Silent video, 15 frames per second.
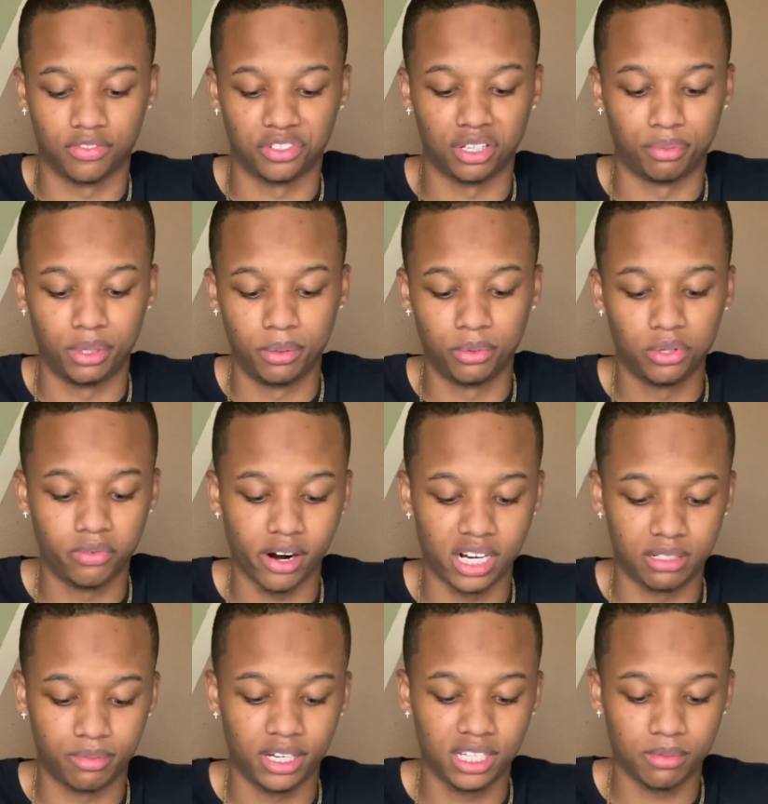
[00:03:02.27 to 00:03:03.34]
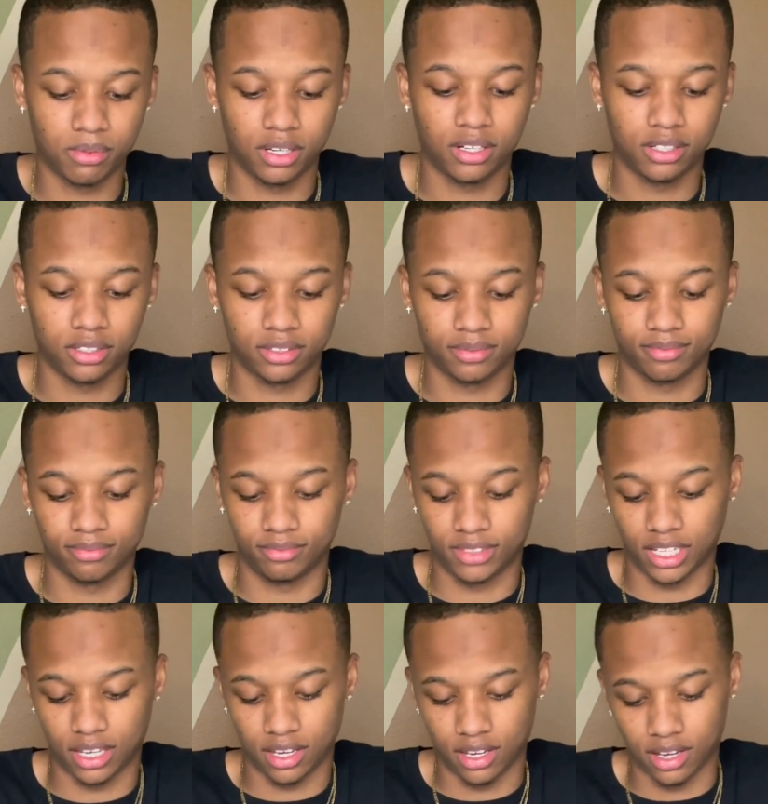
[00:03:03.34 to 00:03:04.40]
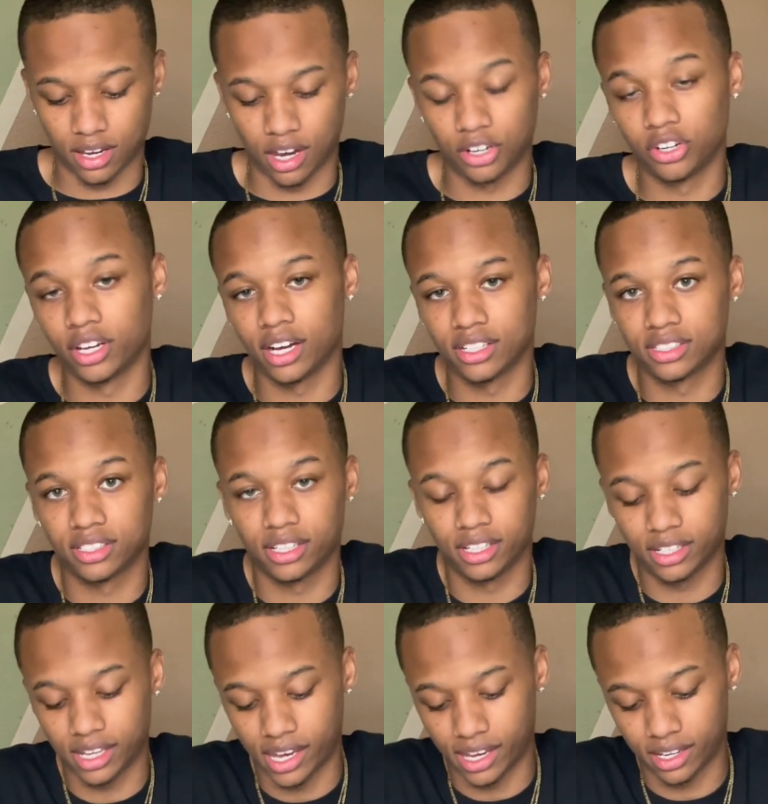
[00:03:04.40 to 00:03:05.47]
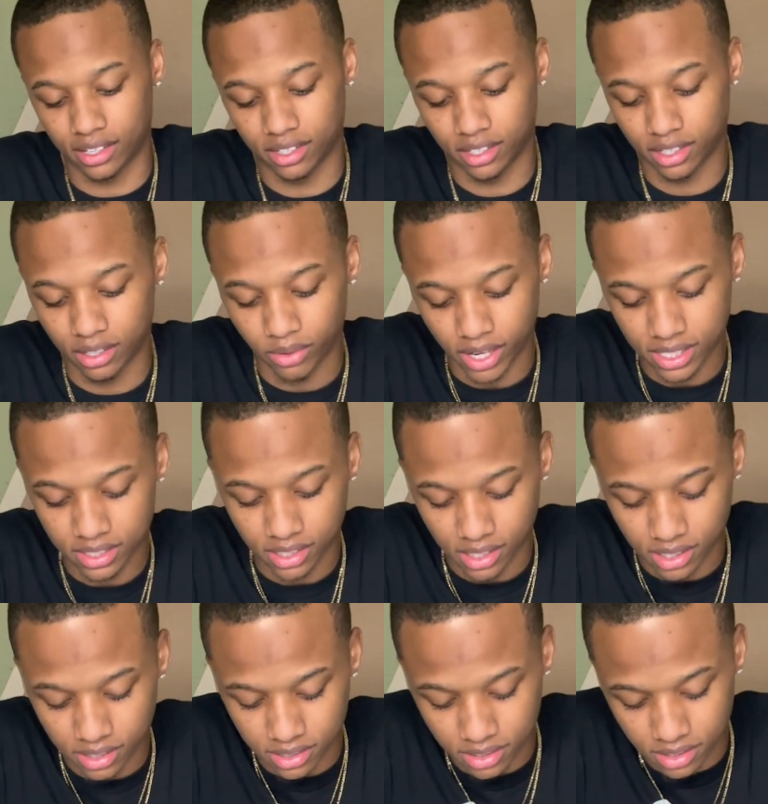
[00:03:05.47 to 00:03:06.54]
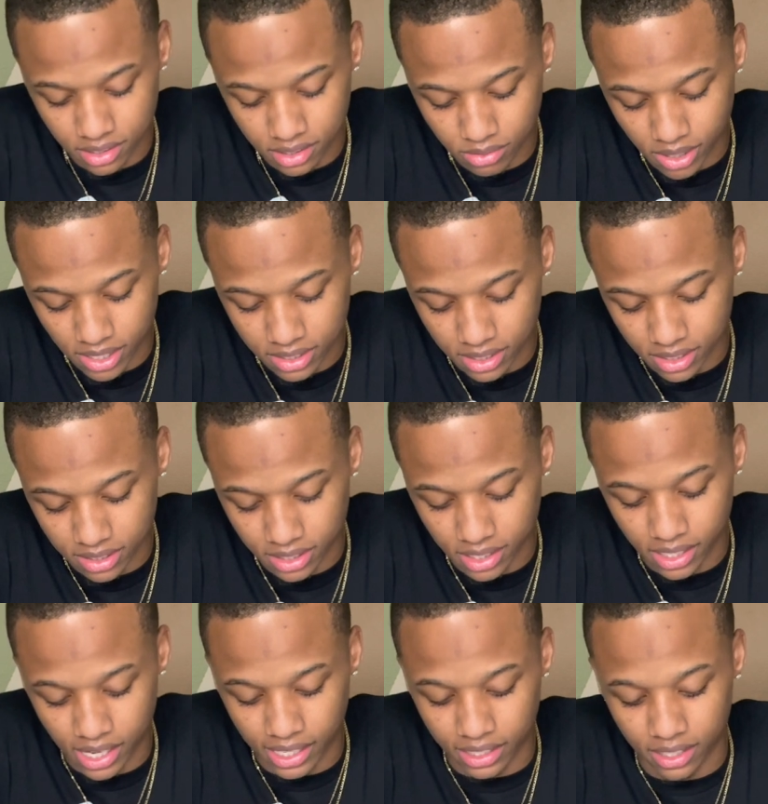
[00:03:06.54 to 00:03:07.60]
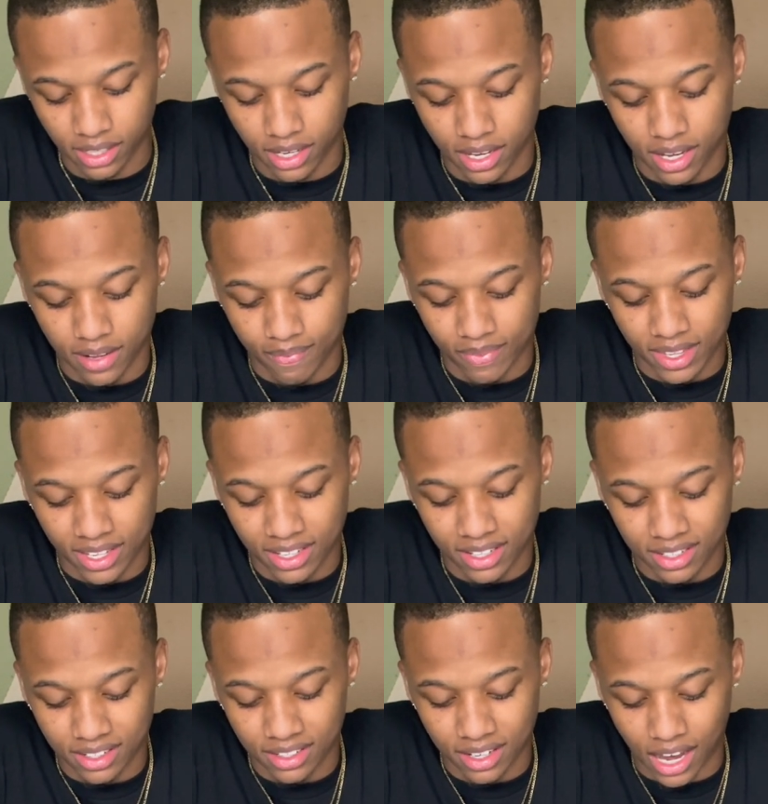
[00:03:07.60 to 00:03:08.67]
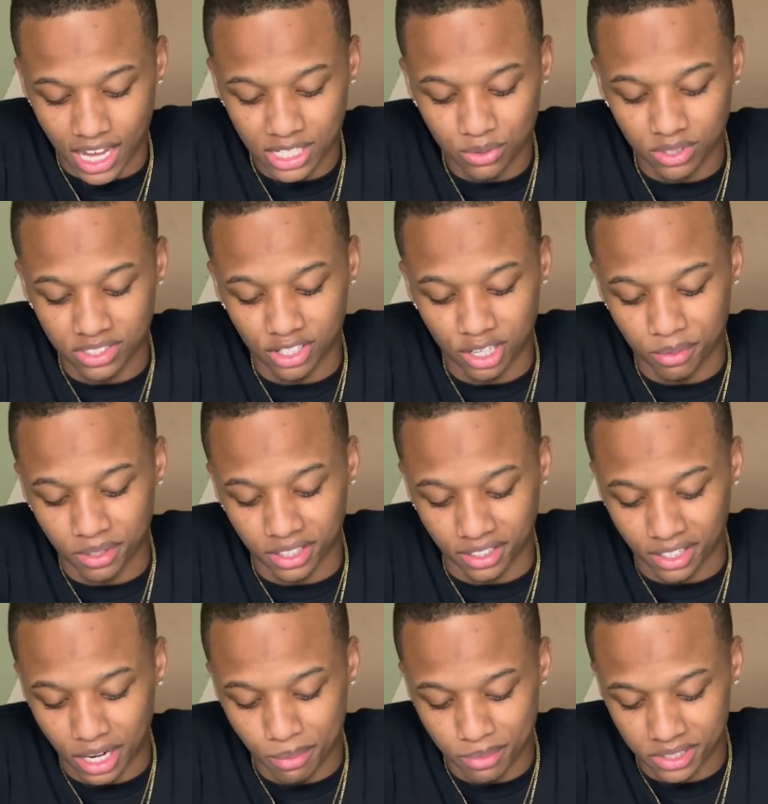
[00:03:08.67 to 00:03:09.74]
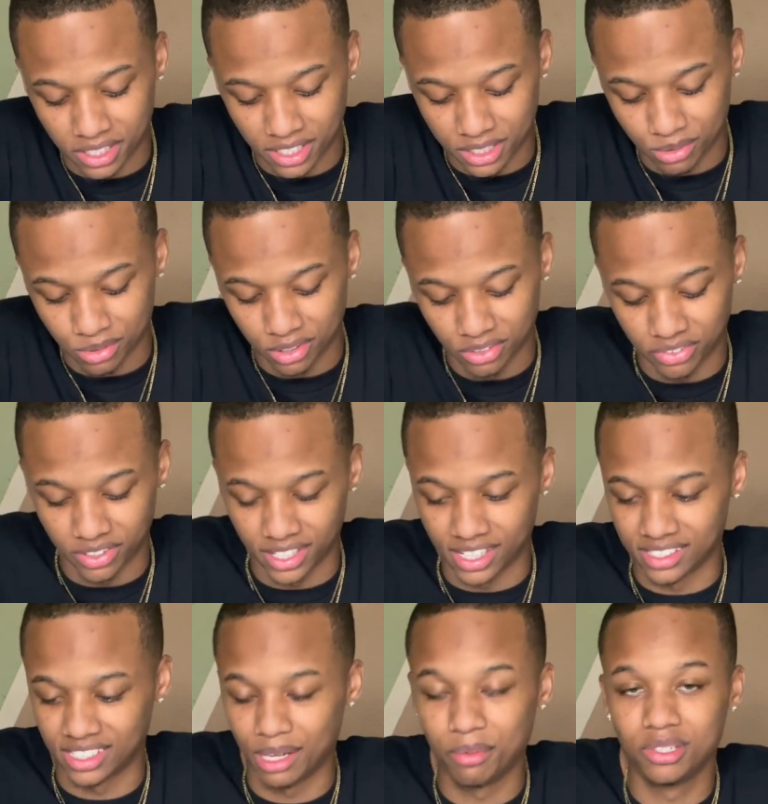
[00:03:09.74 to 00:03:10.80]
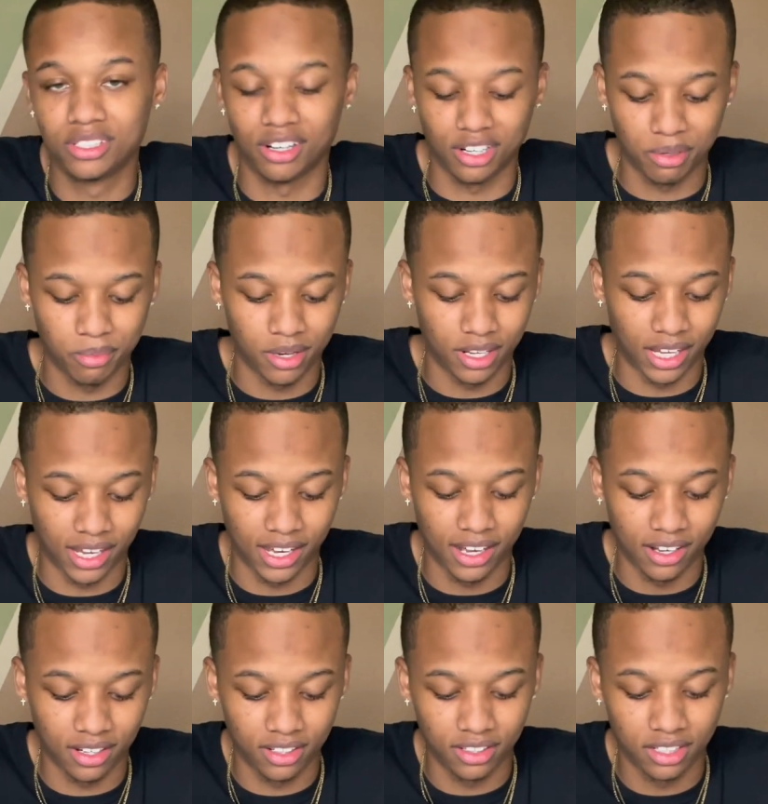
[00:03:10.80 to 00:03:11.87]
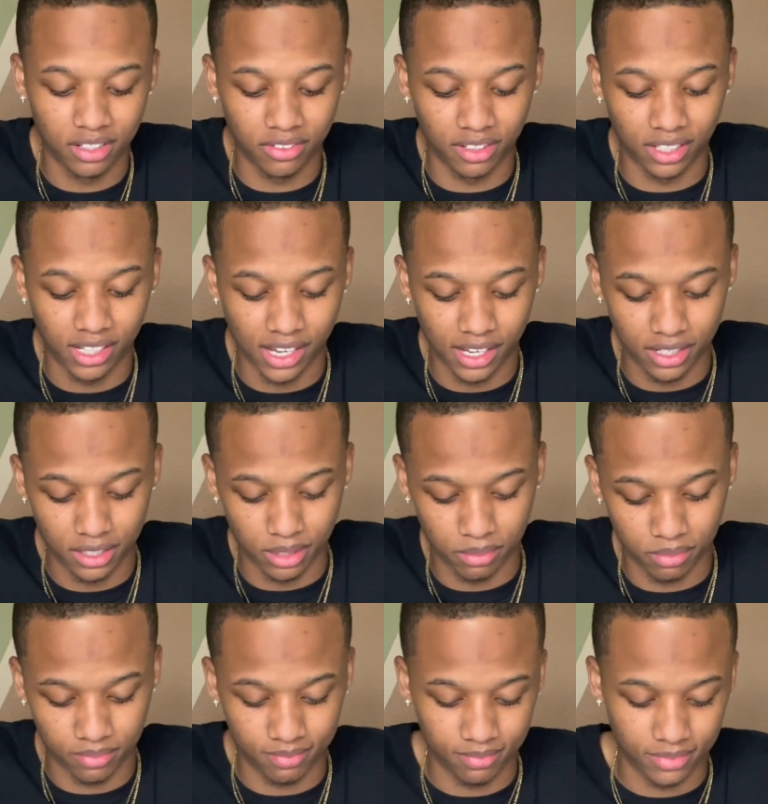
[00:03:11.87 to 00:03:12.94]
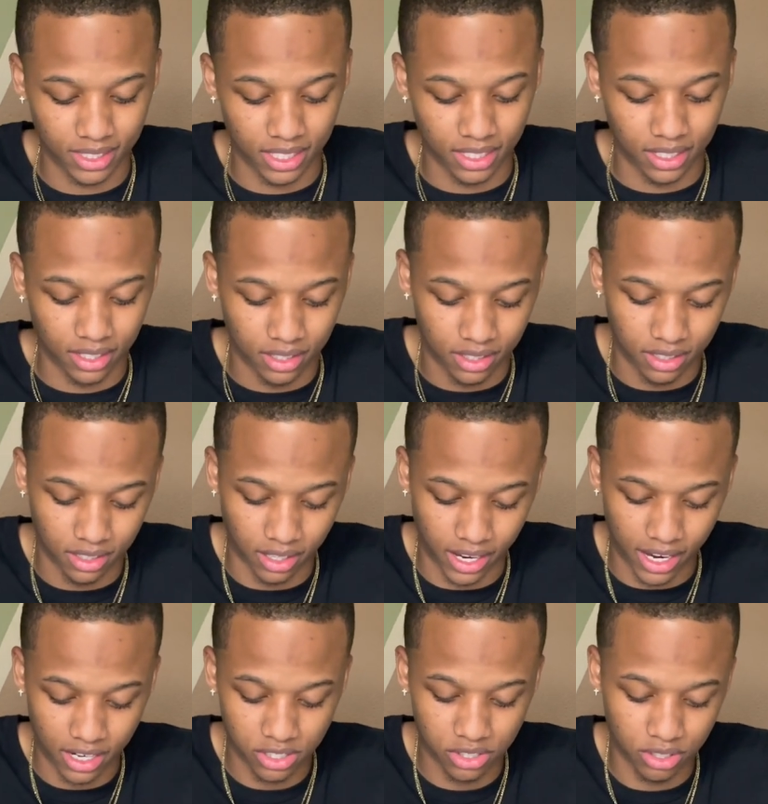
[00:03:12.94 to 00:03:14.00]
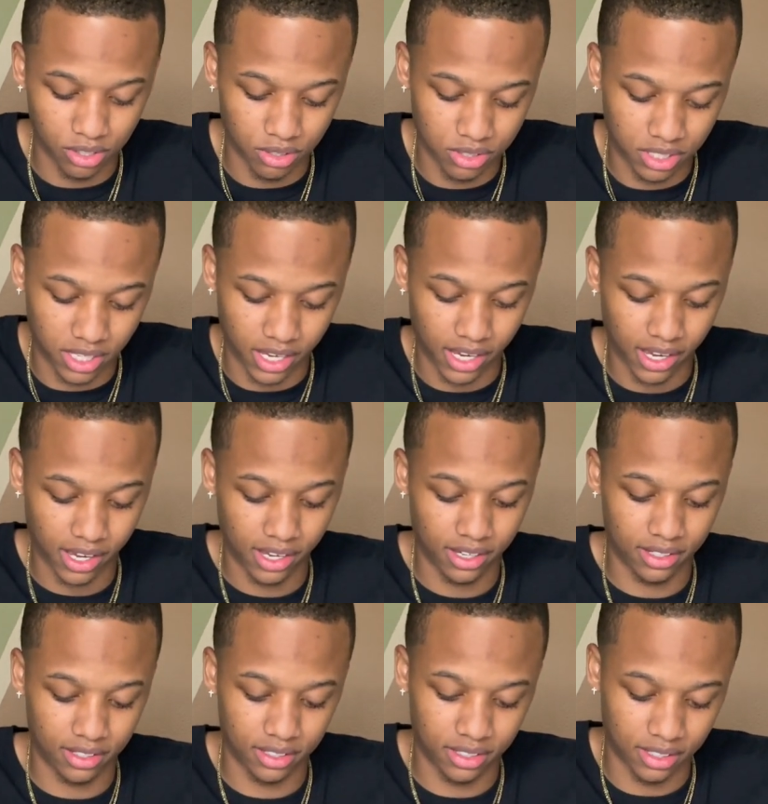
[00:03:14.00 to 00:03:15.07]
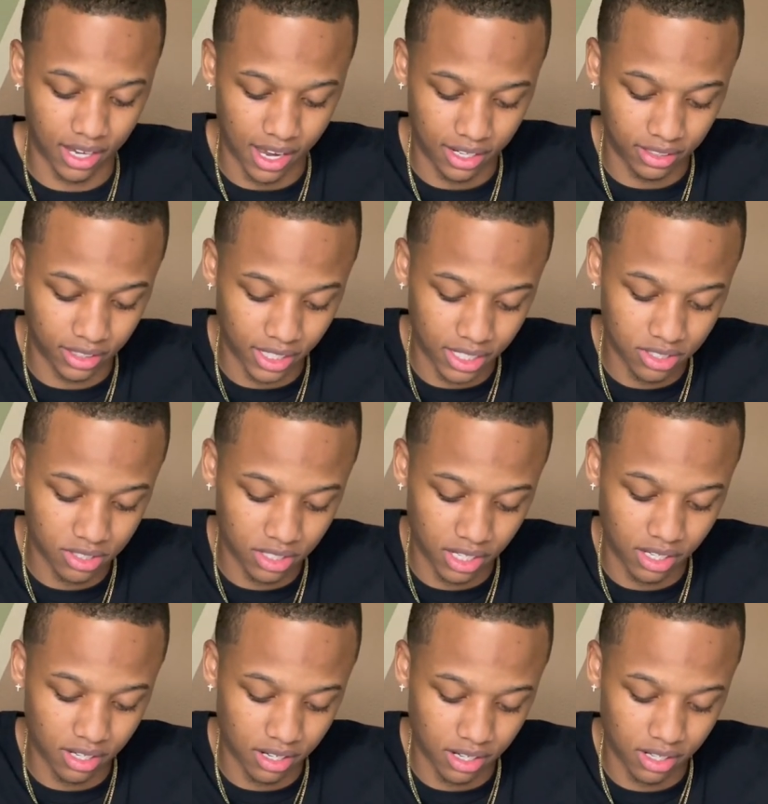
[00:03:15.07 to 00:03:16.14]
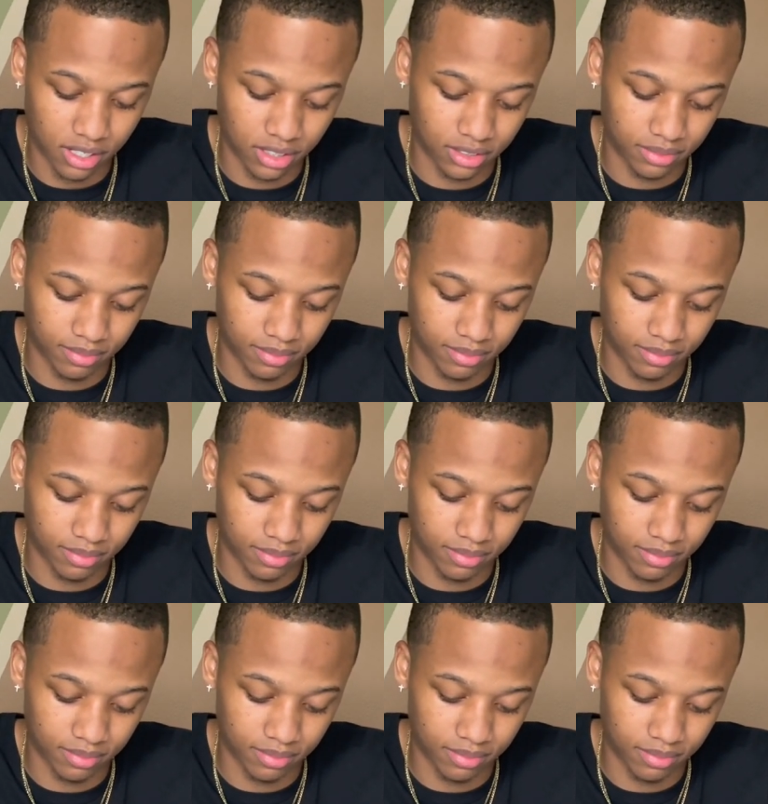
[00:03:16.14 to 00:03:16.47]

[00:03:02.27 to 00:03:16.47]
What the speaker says: For the people who watch baseball, I know y'all saying like, yeah, White Sox this, White Sox that. Like, I just want to talk about the commentators real fast. They be talking about like how good of a lineup the Astros got and how dangerous they are.